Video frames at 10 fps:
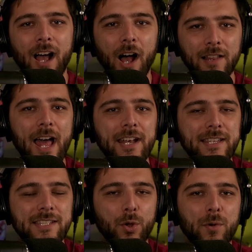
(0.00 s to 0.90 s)
a lot of
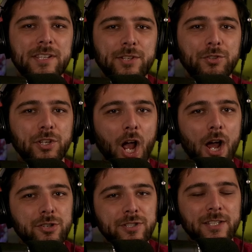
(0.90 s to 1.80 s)
these stories start to
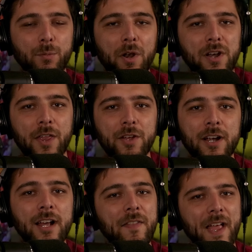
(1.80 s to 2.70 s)
contradict one another,
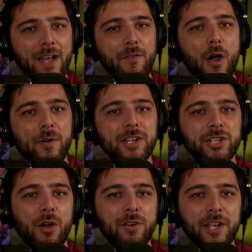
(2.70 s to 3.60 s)
like I've already
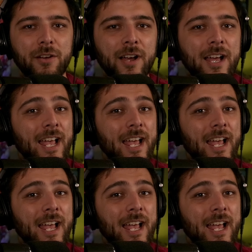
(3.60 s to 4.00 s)
shown you.